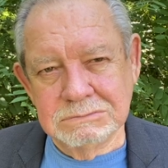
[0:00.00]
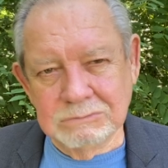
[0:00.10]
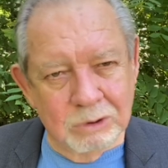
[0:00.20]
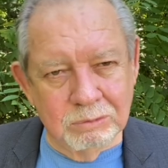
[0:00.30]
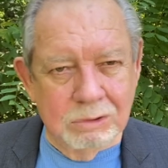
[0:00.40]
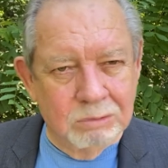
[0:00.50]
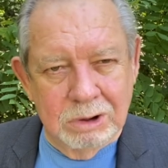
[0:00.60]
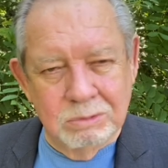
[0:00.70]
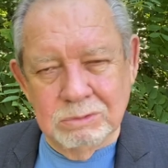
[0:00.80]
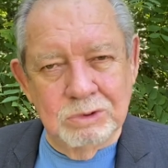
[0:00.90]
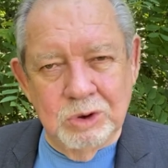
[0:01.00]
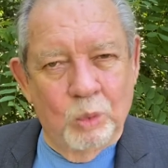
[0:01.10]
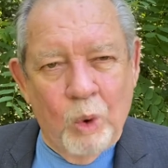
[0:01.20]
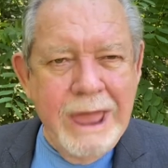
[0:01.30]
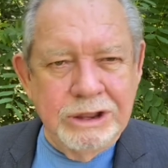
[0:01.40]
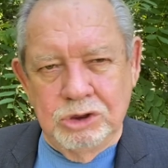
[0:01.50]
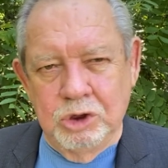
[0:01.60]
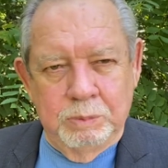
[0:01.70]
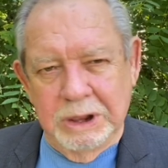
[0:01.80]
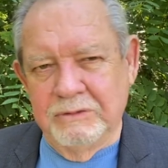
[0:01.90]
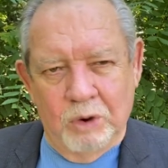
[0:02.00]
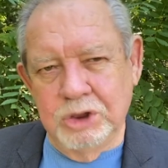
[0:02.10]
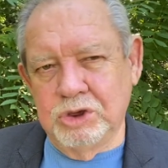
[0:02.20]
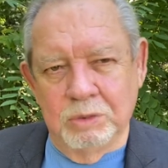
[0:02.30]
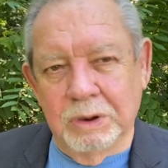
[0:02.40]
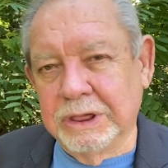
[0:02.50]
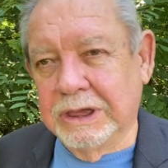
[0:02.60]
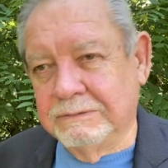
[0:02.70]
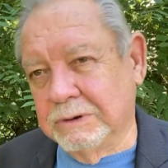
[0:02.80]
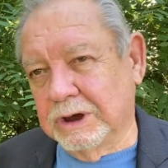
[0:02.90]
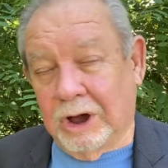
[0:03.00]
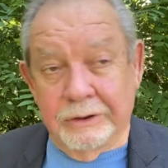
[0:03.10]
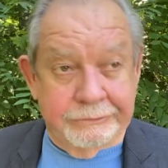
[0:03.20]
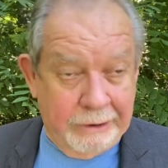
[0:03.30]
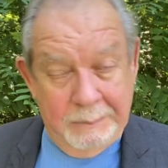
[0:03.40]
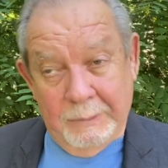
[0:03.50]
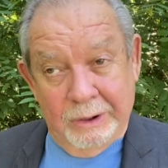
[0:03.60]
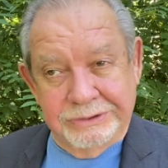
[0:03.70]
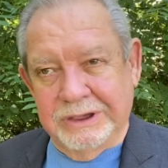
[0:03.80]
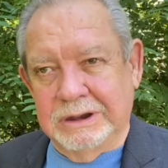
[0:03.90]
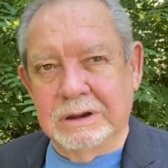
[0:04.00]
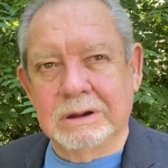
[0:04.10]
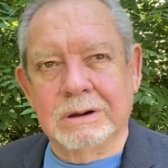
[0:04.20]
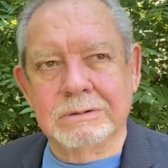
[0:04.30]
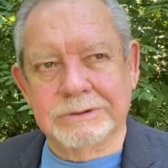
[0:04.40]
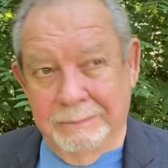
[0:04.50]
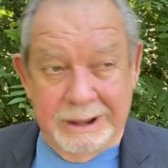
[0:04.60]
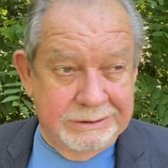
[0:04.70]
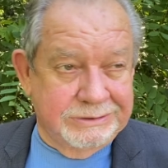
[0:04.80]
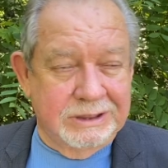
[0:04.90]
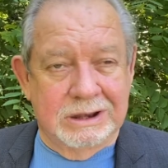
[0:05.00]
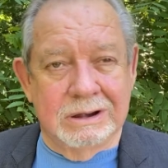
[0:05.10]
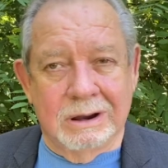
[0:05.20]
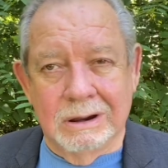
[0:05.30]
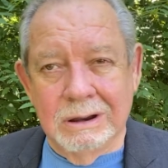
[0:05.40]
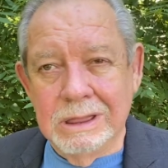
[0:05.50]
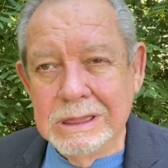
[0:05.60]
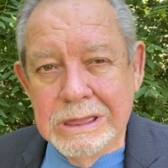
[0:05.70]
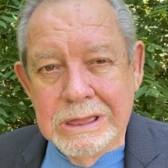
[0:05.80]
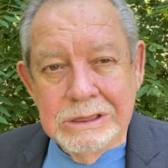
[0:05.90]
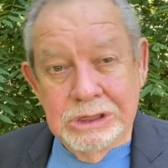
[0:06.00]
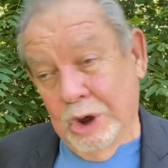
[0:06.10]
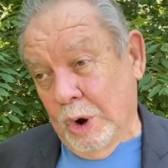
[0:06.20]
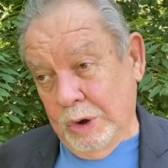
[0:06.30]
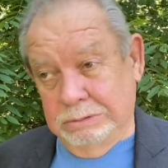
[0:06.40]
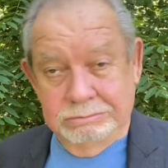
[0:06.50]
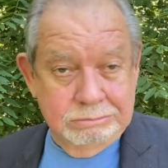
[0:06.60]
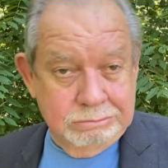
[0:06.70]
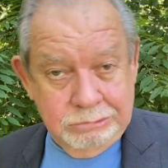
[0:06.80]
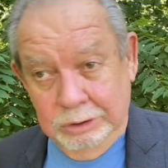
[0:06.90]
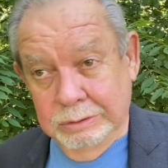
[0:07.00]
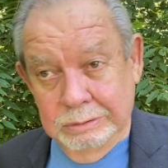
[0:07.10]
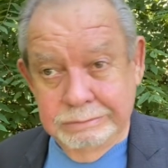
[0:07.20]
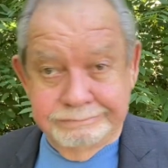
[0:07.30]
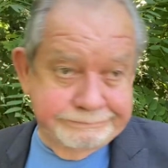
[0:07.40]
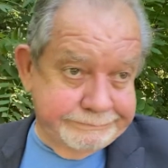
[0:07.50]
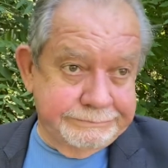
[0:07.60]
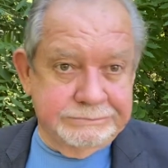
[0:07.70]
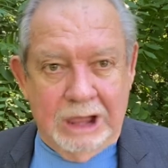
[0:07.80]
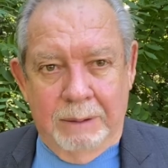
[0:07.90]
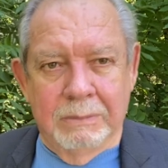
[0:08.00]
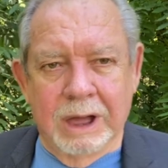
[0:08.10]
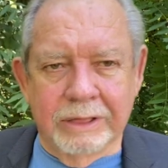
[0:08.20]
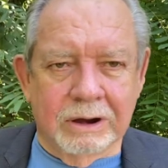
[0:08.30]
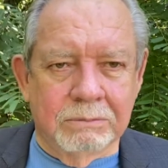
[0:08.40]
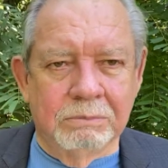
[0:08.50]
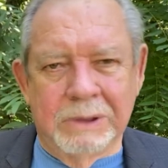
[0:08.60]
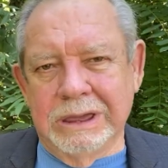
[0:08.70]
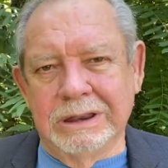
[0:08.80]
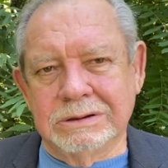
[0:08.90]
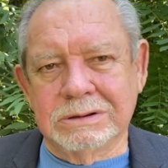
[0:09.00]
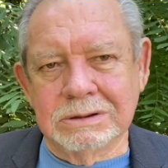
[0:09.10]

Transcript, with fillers: What, what, what, you know, why do you believe what you believe? Because grandma said it, or somebody said it, or you heard it through some other means?